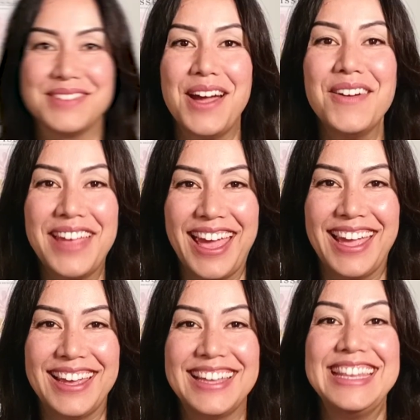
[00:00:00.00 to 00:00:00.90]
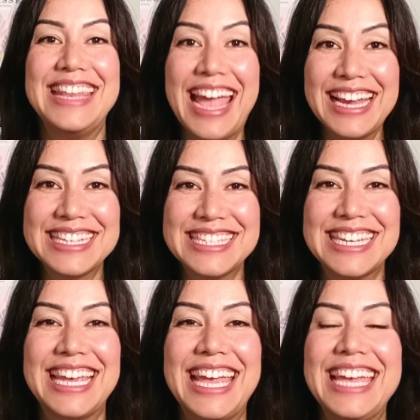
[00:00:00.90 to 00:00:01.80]
Okay, next
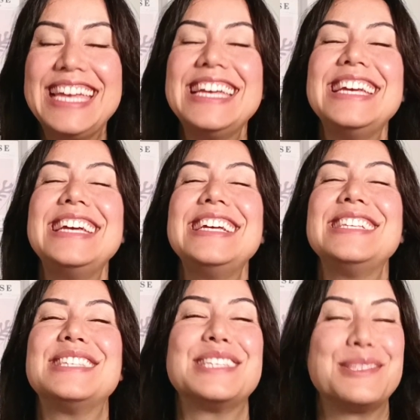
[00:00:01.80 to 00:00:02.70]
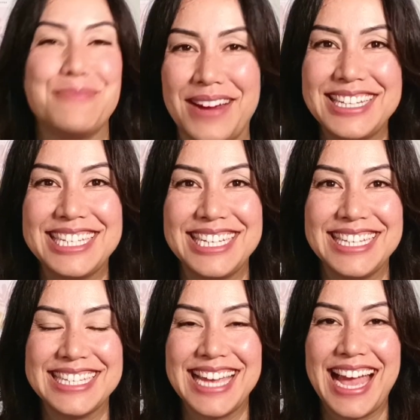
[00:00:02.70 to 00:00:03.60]
it's
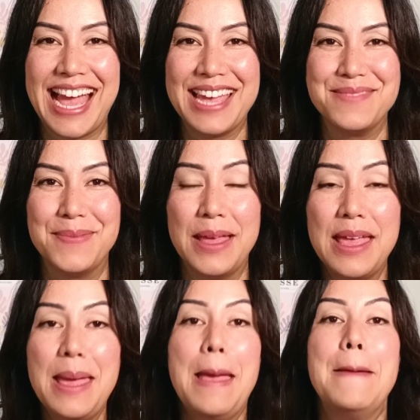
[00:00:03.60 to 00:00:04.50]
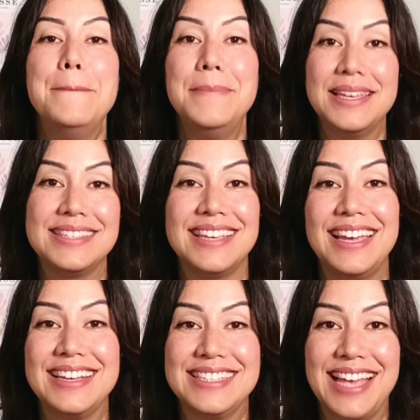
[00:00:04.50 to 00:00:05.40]
spreadsheet time. Miss
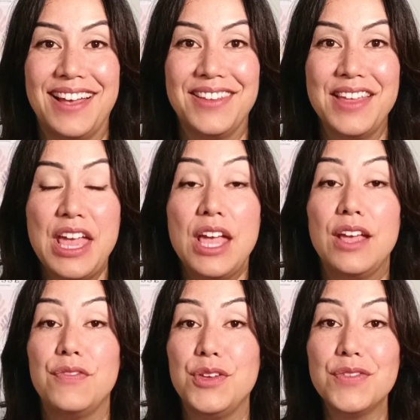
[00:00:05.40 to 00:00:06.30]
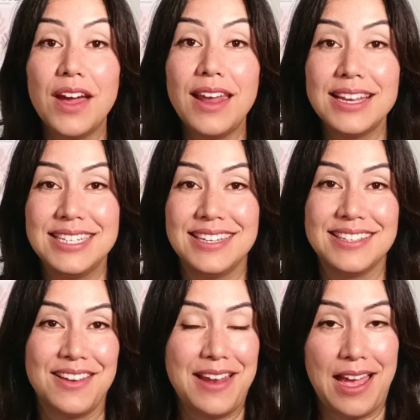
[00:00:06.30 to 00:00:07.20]
Excel, if you've got ideas
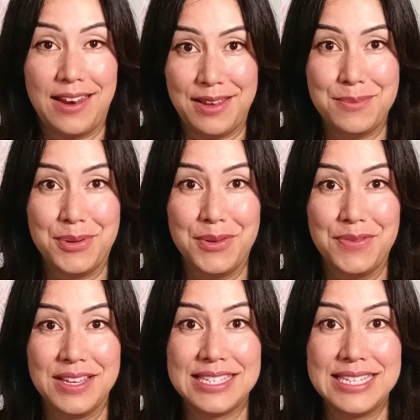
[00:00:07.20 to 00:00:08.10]
on how to improve this